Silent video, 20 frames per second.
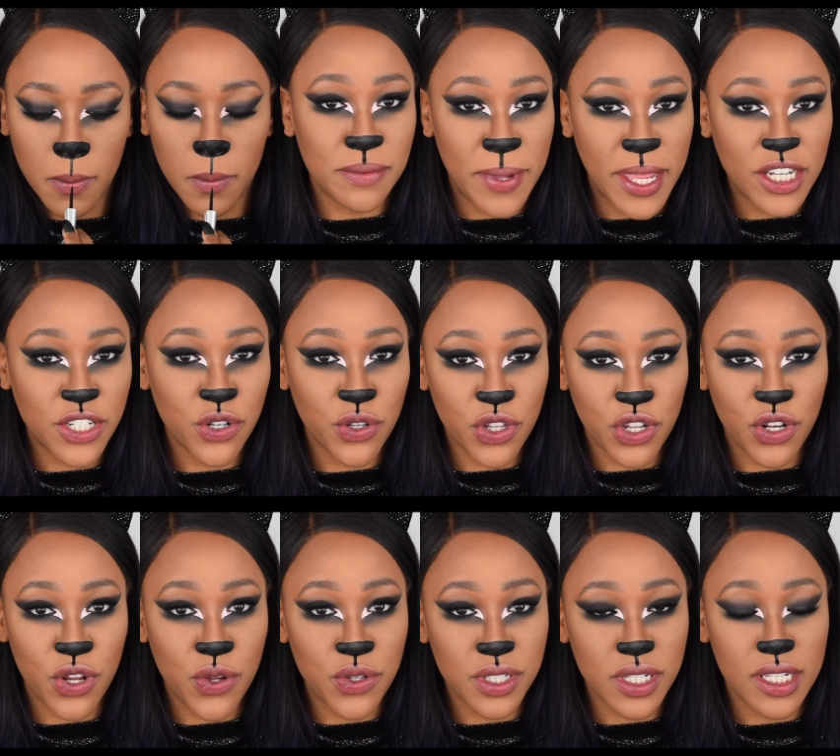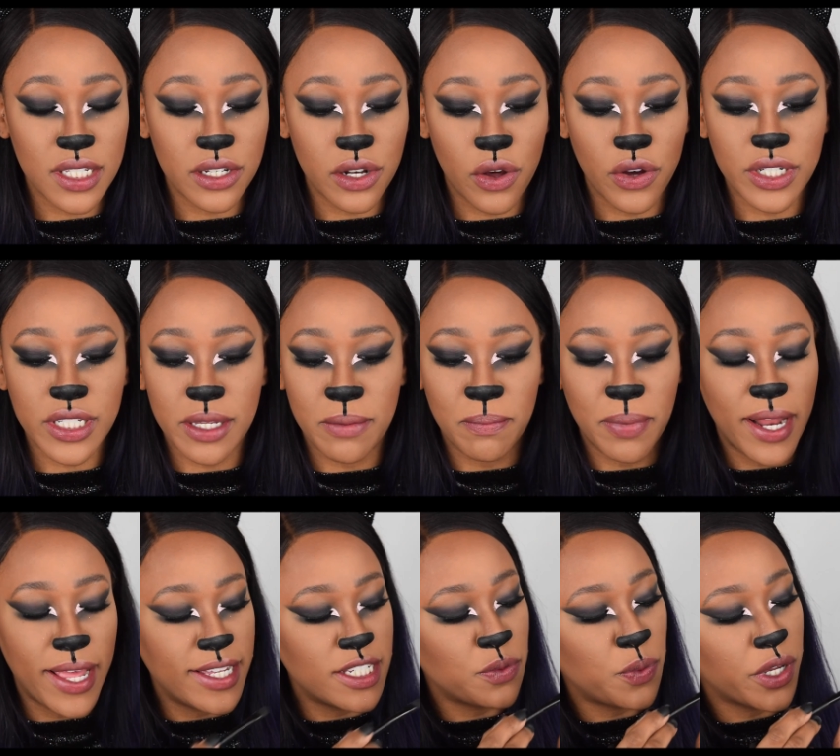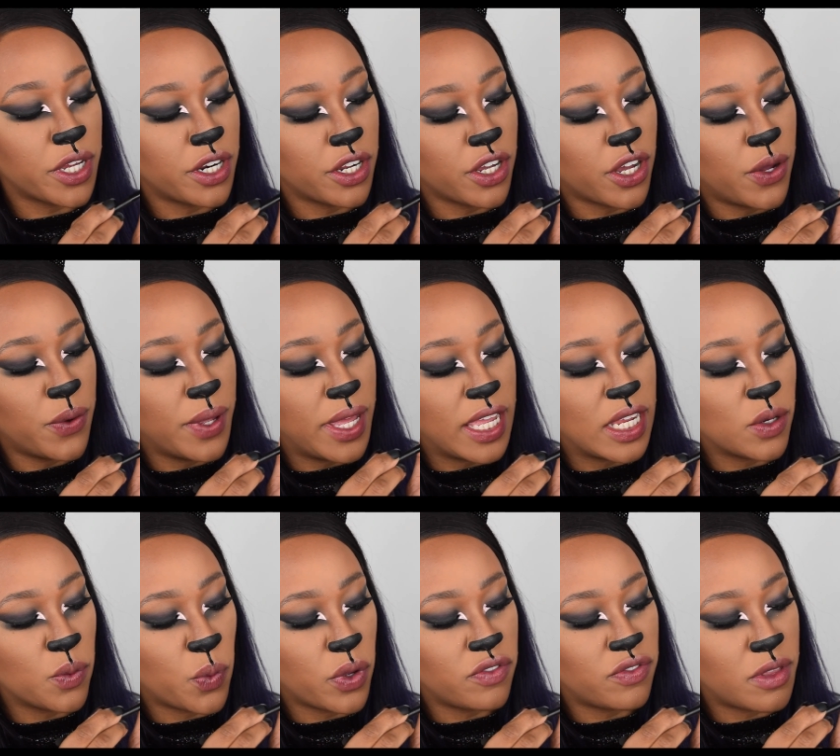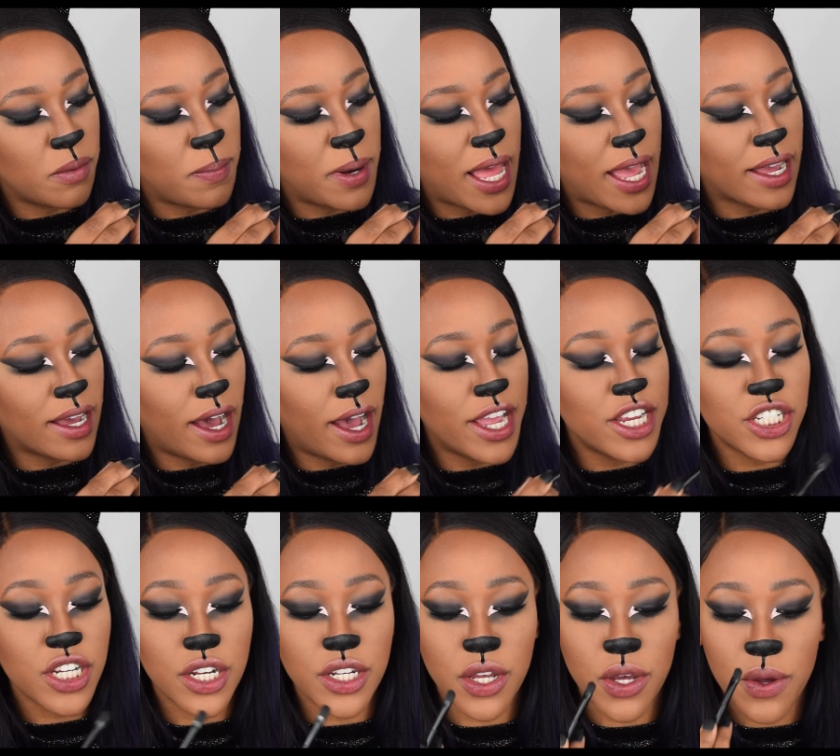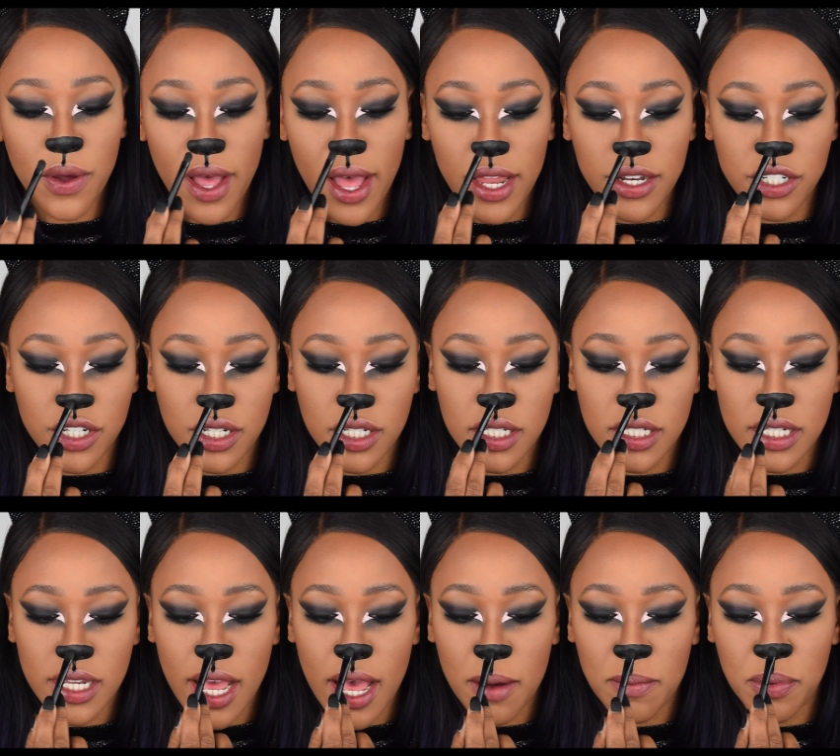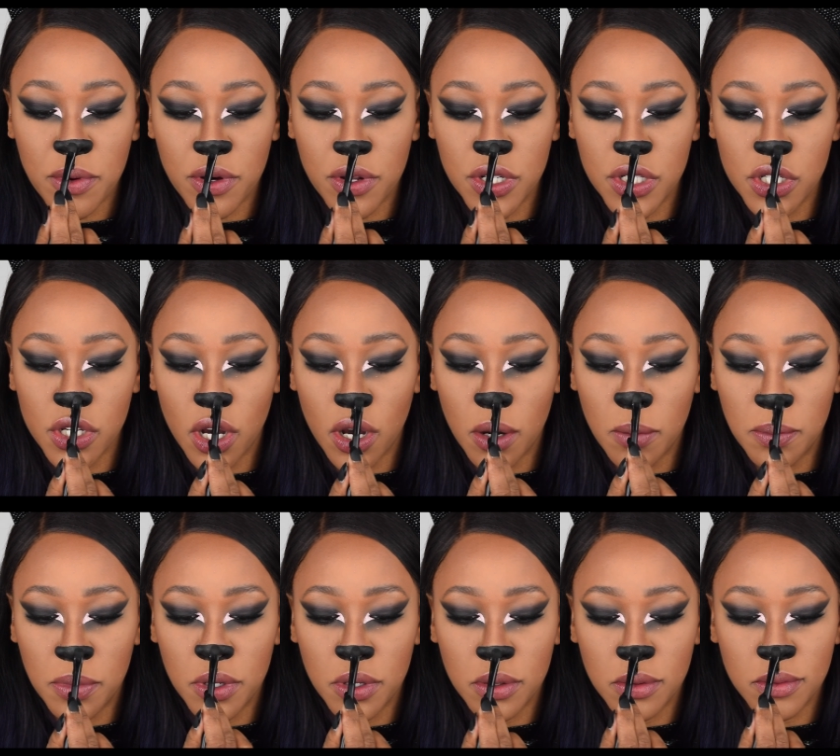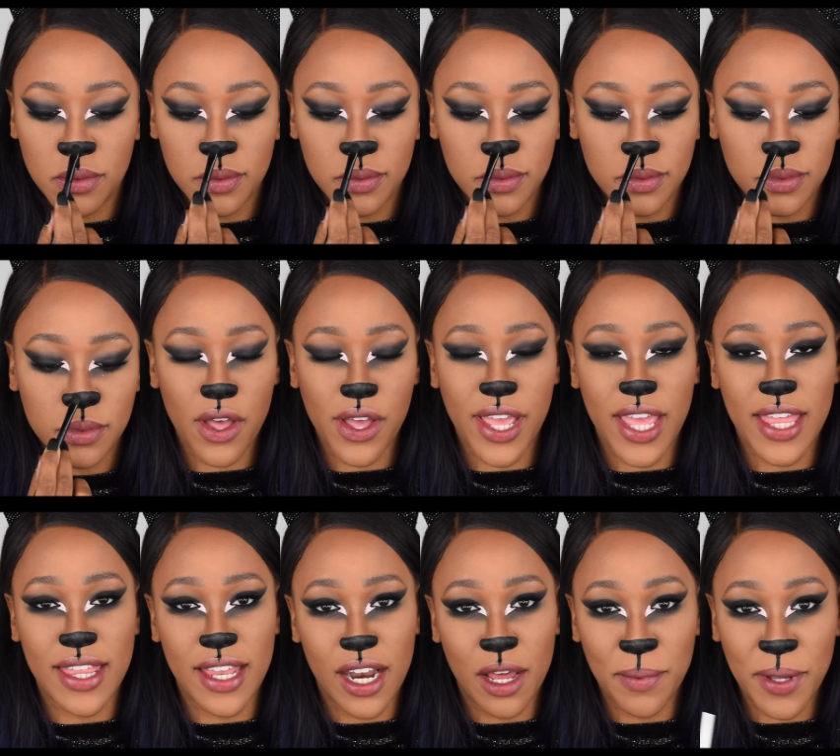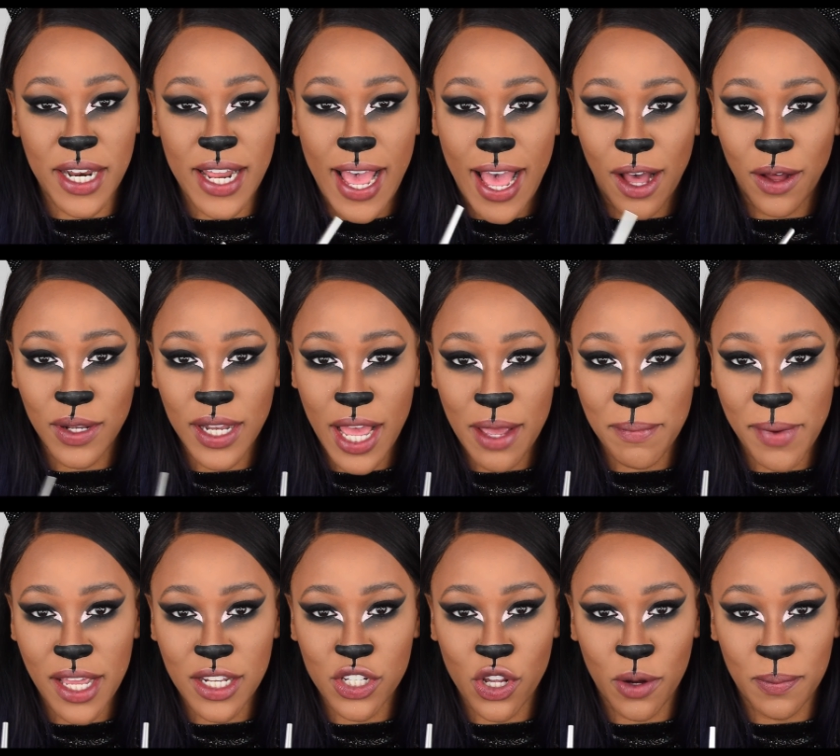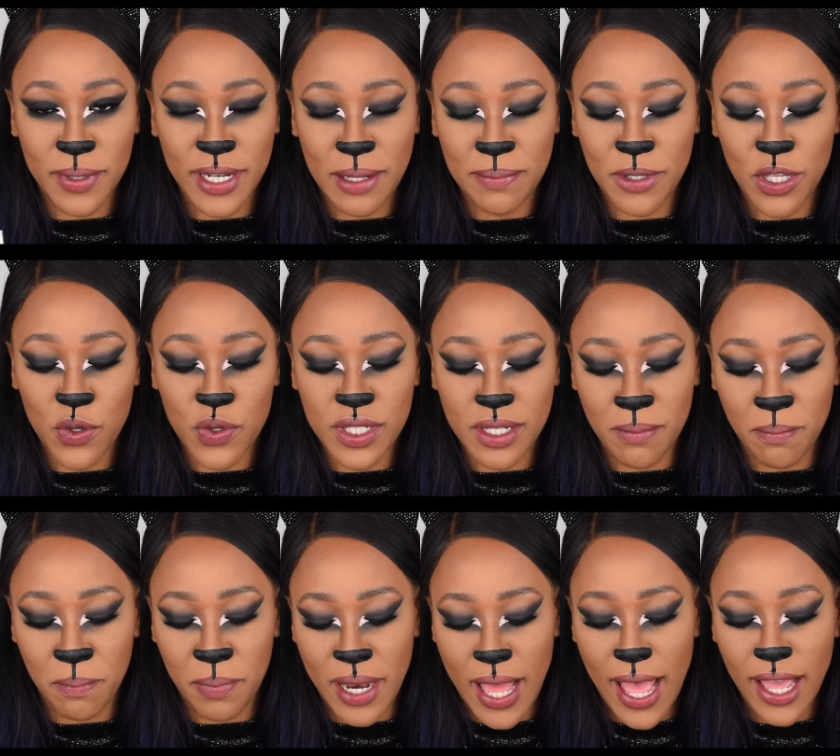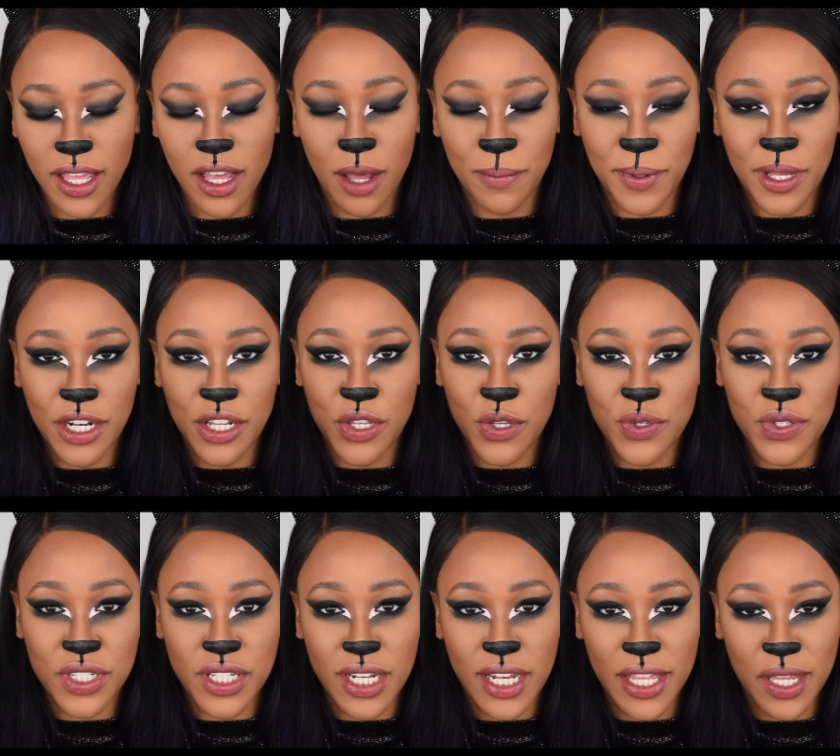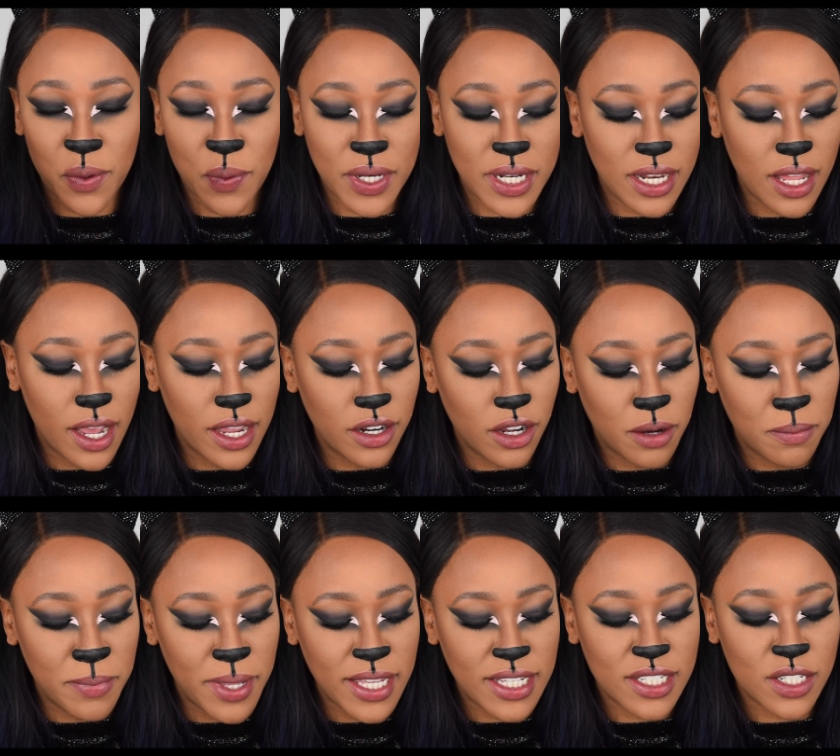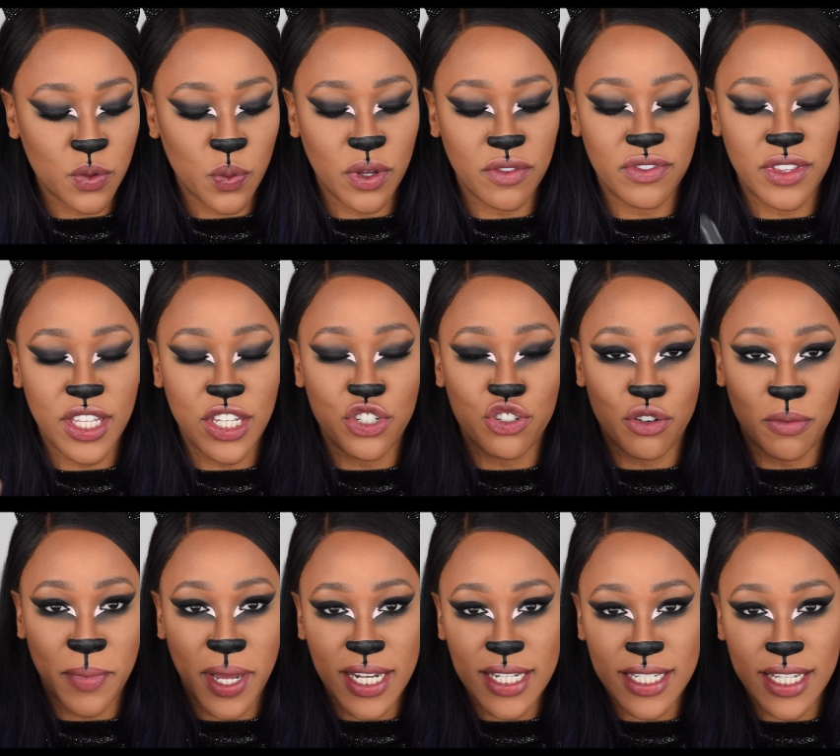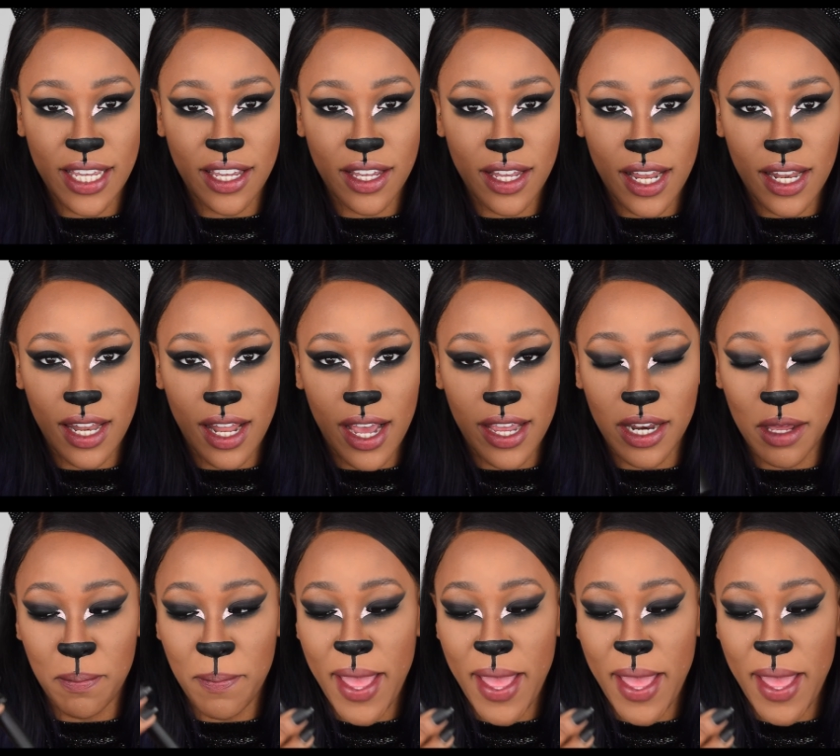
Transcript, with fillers: To make sure the nose is locked in place, we're gonna go in with the black eyeshadow and just tap on top. Okay, then I'm gonna outline my top lip using black. I'm gonna use the liquid liner mixed with the Dramatic Liner